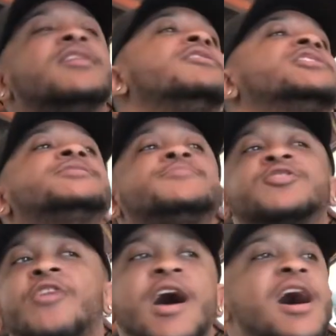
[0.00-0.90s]

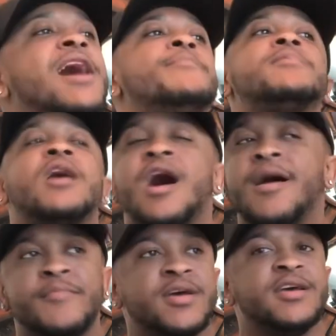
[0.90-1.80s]
subscribe,
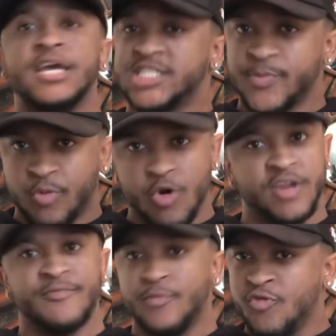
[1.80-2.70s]
comment, and support the
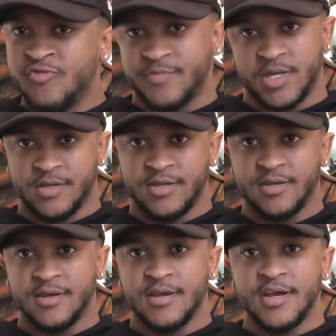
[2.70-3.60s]
movement.
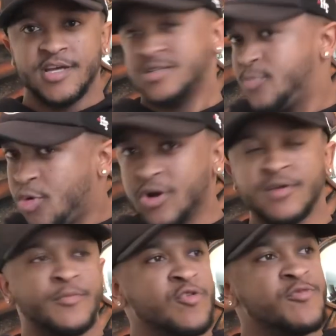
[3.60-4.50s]
Support the
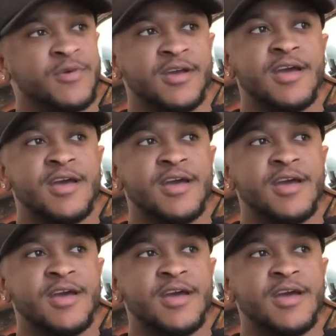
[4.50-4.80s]
movement.